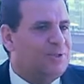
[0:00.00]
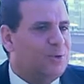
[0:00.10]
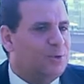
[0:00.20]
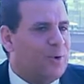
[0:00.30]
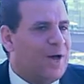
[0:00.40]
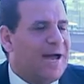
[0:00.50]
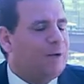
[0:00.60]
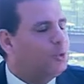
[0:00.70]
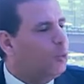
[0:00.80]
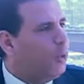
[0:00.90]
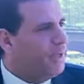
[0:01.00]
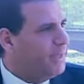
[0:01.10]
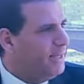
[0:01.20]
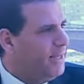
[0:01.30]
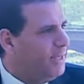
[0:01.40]
don't know how to work.
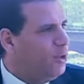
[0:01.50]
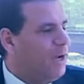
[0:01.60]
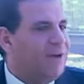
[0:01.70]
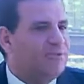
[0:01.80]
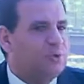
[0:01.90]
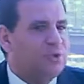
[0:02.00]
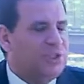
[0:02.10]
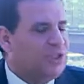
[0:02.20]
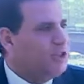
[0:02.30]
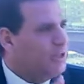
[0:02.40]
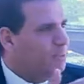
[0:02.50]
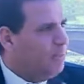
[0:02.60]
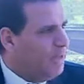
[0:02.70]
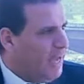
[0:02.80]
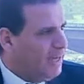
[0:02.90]
You have to teach them
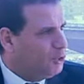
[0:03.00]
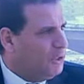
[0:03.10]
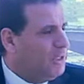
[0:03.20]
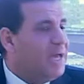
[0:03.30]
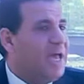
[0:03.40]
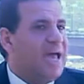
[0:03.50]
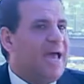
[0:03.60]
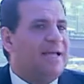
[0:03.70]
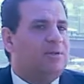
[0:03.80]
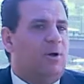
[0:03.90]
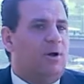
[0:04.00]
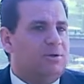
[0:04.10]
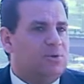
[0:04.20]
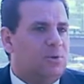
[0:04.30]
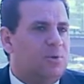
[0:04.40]
actually, and
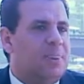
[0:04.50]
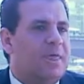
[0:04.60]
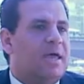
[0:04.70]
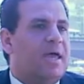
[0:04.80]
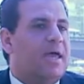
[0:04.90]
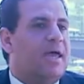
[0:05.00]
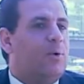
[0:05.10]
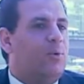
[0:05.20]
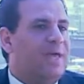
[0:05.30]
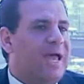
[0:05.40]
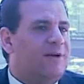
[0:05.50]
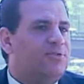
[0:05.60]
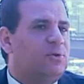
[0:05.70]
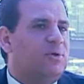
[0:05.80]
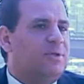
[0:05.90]
also we
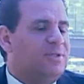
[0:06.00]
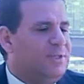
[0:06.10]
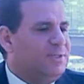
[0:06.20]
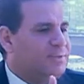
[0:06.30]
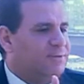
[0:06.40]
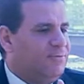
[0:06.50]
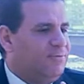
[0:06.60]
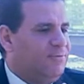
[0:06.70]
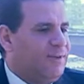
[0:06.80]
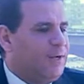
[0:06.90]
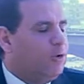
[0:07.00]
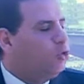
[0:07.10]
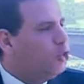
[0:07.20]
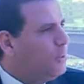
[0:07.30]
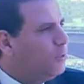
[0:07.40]
have to this very
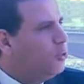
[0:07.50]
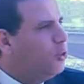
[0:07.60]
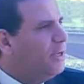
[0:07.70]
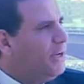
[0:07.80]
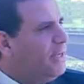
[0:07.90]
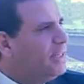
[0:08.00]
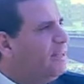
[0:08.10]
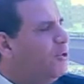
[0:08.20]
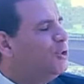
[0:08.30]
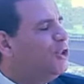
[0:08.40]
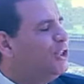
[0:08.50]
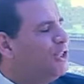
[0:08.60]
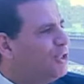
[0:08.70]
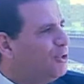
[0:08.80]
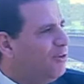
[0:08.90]
contribute to create a new
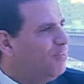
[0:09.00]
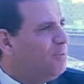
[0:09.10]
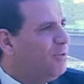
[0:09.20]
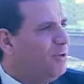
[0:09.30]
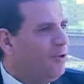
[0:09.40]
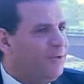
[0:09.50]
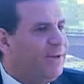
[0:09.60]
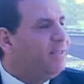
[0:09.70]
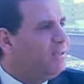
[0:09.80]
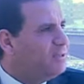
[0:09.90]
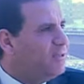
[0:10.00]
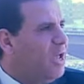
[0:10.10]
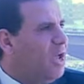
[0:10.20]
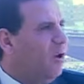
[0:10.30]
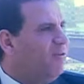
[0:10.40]
generation of leaders,
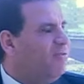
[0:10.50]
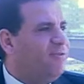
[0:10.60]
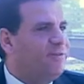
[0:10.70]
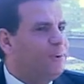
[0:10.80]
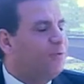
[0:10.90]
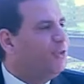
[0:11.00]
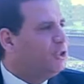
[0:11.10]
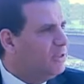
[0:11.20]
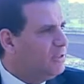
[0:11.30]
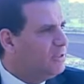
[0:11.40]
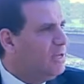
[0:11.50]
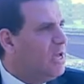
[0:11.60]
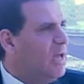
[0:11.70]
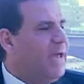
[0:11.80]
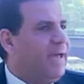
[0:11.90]
of professionals,
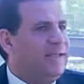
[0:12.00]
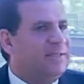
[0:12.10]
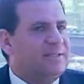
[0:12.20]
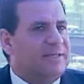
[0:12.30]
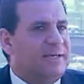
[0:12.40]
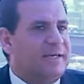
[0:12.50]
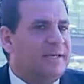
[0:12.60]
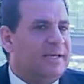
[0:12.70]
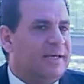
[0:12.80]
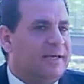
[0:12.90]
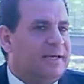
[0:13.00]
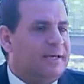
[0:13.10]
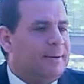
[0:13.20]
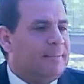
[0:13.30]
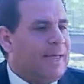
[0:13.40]

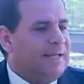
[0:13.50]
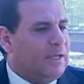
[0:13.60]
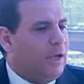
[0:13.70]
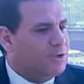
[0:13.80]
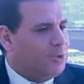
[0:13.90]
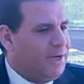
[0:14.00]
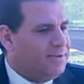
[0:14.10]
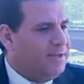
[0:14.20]
and also I